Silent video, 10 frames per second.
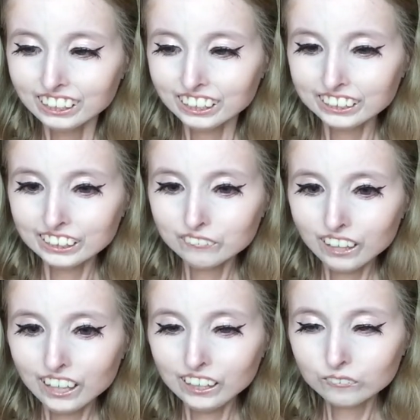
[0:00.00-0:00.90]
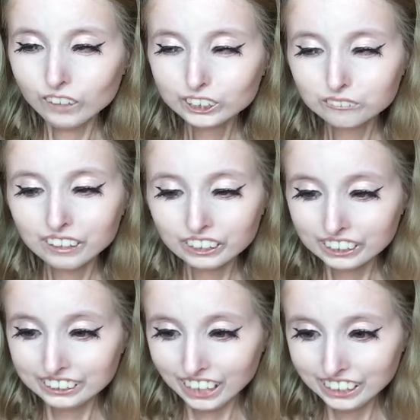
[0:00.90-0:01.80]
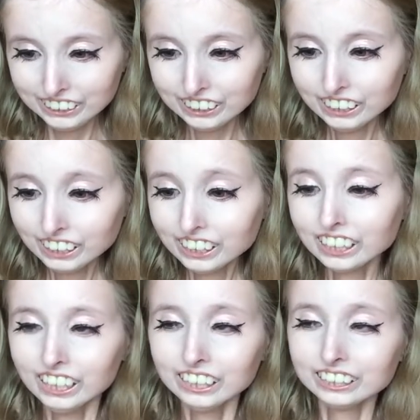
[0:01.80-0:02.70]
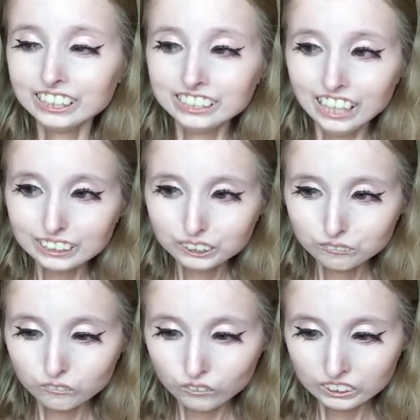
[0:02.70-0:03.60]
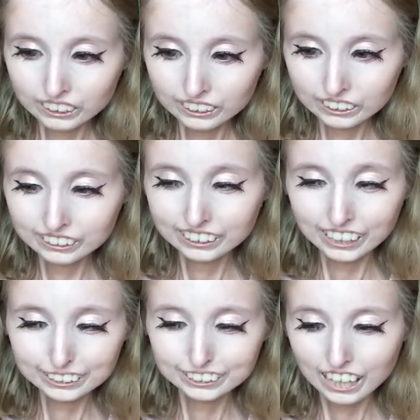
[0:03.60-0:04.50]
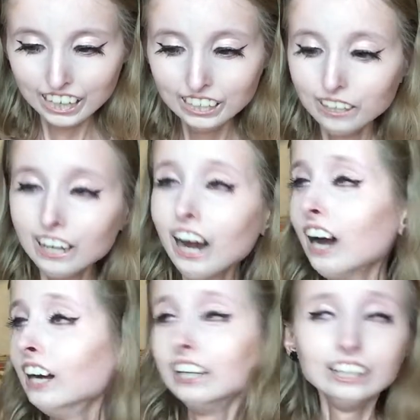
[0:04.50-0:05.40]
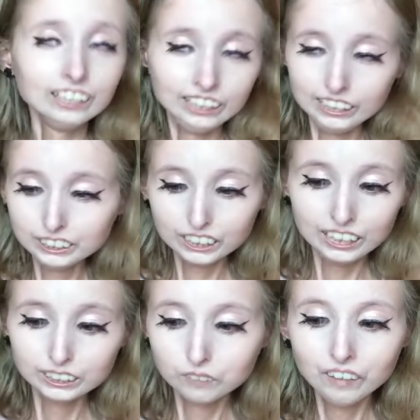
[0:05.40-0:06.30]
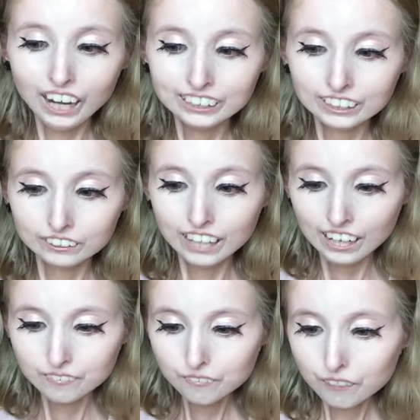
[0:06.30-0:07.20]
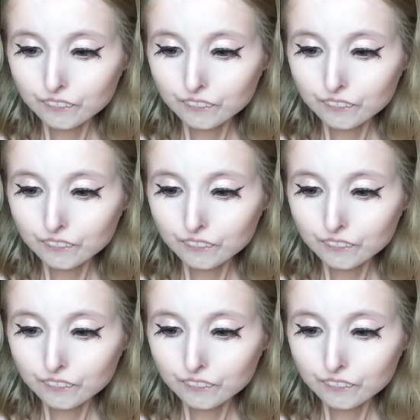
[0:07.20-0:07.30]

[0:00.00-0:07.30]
Like if I wash my hair at night, the next morning and the next day, it's a bad hair day.